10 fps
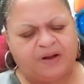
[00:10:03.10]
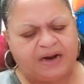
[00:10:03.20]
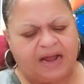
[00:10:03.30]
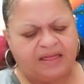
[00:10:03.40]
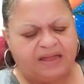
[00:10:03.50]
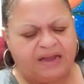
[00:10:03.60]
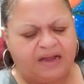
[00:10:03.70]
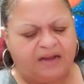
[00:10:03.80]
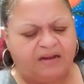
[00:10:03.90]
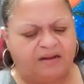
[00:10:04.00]
but I
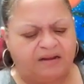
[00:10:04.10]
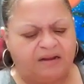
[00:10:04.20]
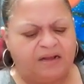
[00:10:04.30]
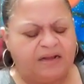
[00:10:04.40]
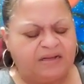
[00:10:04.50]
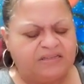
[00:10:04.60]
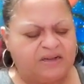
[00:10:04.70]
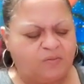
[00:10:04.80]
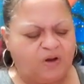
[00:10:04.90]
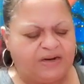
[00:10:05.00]
think
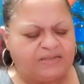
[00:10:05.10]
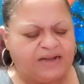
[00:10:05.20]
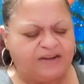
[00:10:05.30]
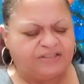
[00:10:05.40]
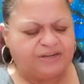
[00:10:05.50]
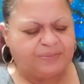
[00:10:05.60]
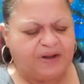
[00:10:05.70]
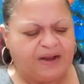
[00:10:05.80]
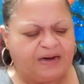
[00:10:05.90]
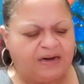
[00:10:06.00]
someone is actually
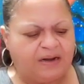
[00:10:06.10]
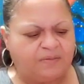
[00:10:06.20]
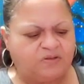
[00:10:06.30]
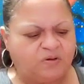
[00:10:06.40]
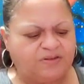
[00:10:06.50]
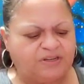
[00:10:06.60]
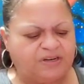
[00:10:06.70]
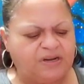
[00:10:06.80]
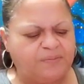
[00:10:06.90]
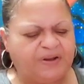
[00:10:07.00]
planning to come towards you.
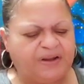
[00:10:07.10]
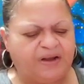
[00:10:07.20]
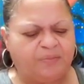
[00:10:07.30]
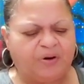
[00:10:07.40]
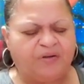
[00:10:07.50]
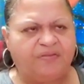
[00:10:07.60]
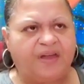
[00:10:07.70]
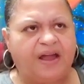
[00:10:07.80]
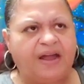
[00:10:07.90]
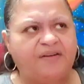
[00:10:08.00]
It could be a
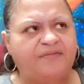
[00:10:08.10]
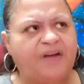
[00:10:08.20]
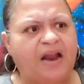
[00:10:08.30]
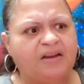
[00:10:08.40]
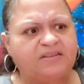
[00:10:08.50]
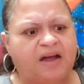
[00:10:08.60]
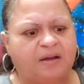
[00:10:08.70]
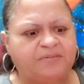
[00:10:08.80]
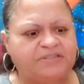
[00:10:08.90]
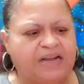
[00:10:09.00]
birthday,
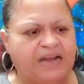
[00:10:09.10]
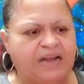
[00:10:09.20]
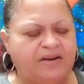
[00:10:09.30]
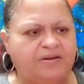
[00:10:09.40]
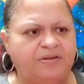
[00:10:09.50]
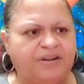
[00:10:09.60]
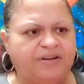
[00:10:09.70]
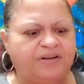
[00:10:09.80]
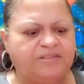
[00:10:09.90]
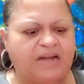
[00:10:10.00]
Valentine's Day, New
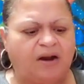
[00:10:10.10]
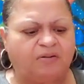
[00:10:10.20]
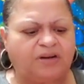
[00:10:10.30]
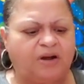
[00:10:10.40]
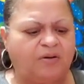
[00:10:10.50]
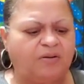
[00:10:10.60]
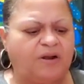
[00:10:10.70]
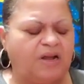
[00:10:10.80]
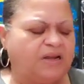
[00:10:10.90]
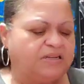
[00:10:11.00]
Year's, I don't know.
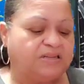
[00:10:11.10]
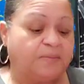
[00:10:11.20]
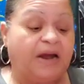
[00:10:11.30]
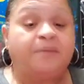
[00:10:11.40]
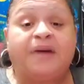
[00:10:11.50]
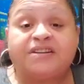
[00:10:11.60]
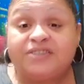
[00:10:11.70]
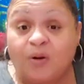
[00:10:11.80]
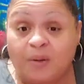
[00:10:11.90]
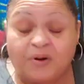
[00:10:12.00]
Somebody may
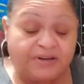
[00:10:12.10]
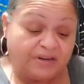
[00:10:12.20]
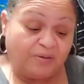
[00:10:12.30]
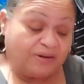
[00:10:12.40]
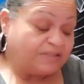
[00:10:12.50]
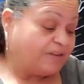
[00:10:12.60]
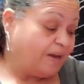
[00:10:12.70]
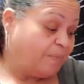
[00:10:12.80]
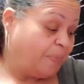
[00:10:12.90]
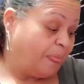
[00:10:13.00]
show up on your
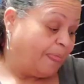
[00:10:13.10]
doorstep